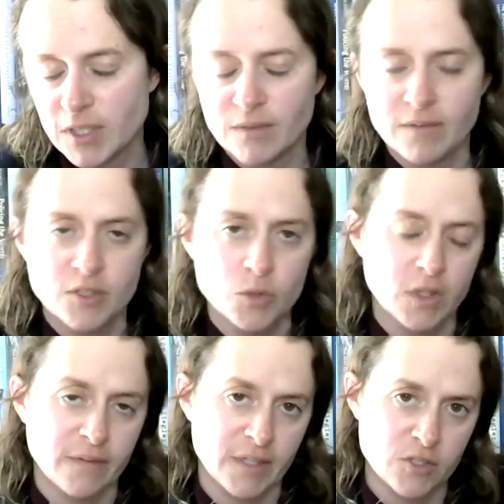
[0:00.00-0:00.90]
Individual
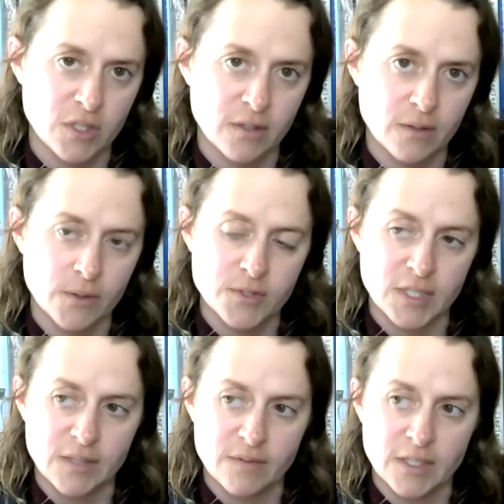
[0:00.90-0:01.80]
evangelicals and
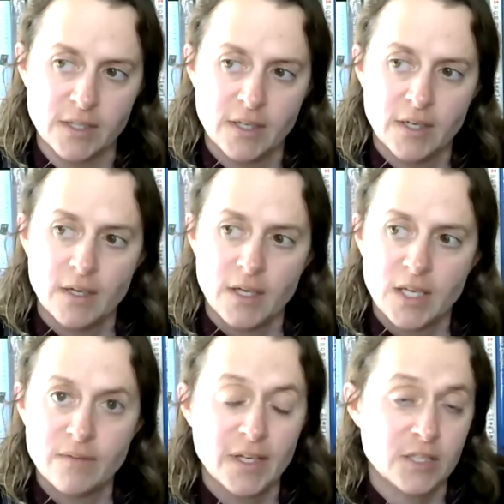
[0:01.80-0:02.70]
even
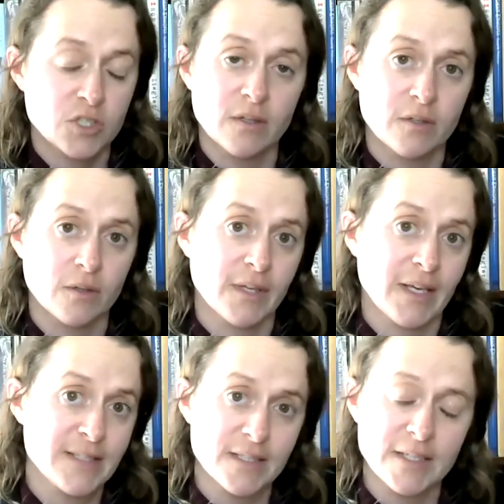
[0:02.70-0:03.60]
evangelical
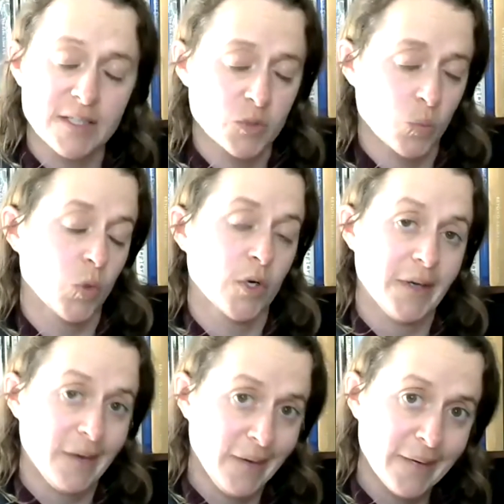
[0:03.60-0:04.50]
entities were
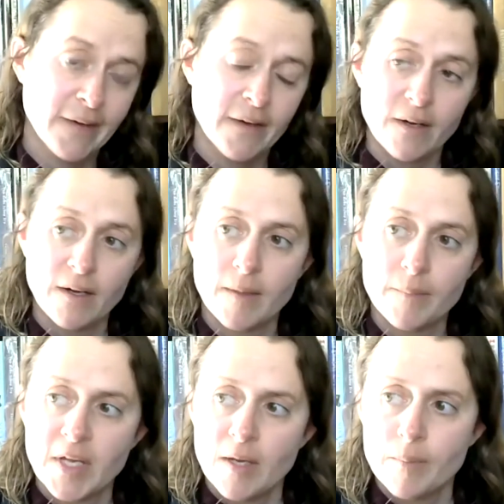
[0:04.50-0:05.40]
not.
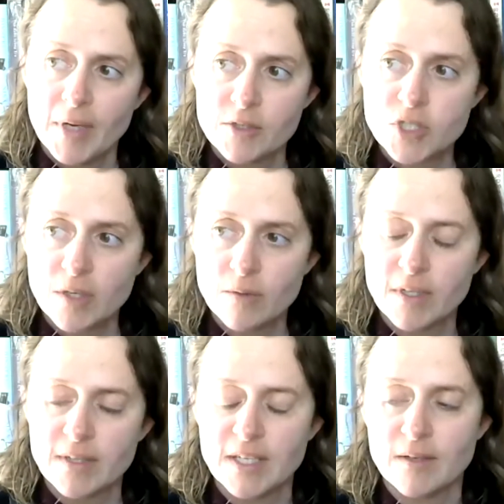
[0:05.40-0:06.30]
But generally,
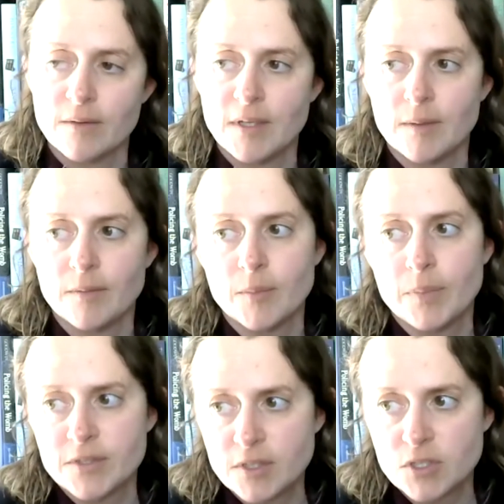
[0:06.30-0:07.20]
the
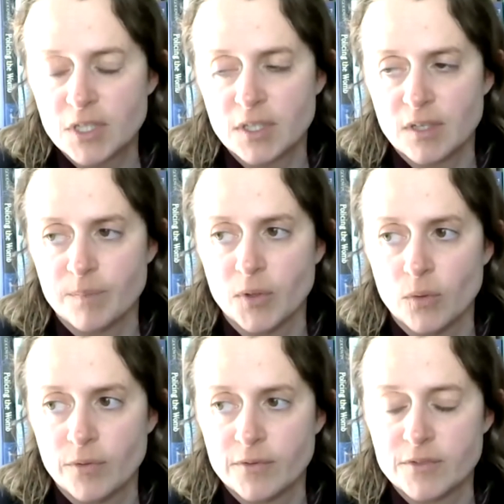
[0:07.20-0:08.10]
position of
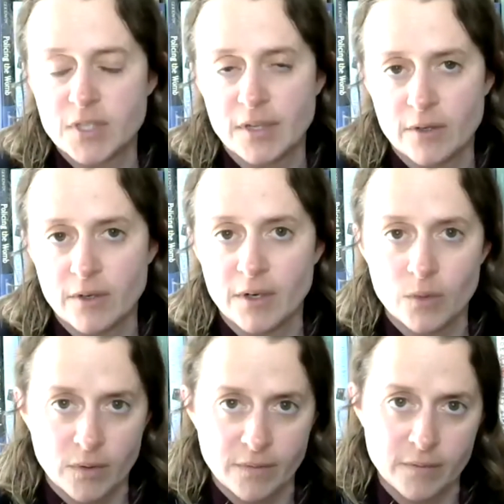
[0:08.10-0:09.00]
both Southern and
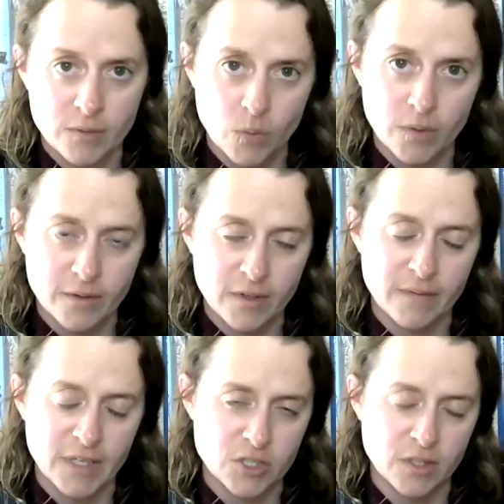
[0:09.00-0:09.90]
Northern
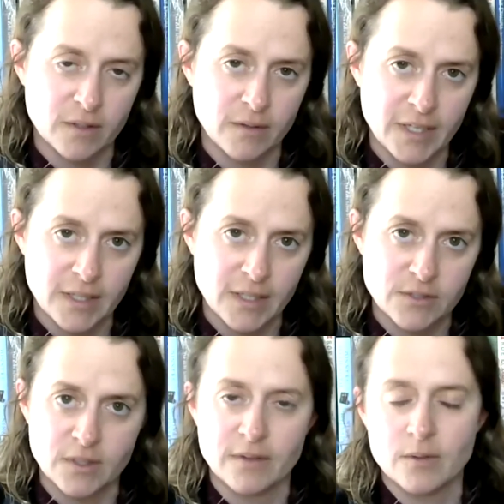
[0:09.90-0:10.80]
evangelical entities,
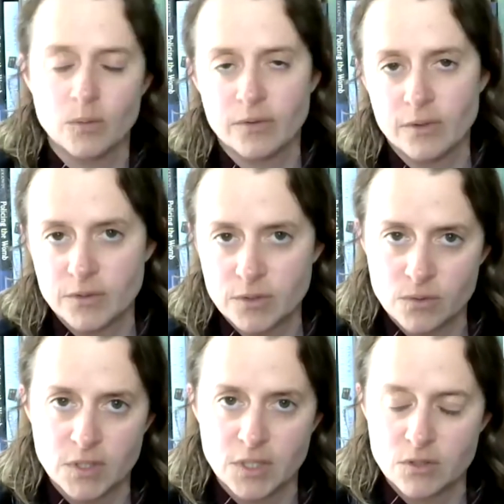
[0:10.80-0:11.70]
like the Northern
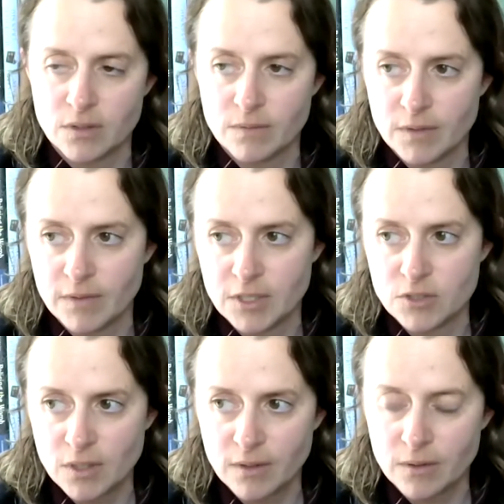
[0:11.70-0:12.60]
Association of
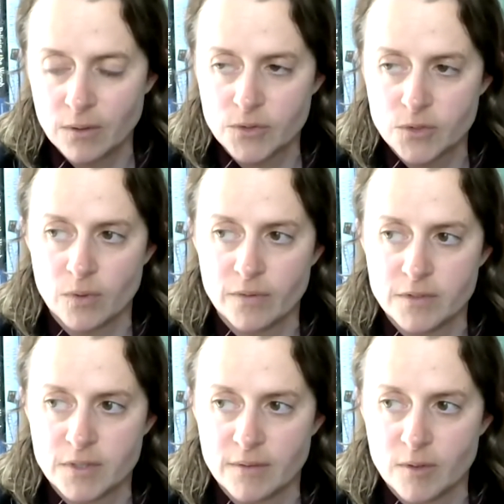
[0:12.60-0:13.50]
Evangelicals or the
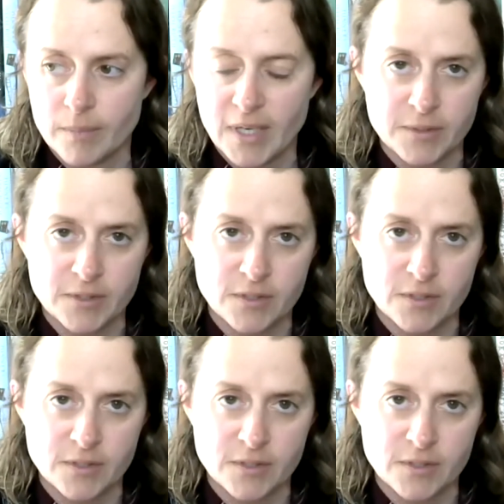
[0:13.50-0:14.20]
Southern Baptist,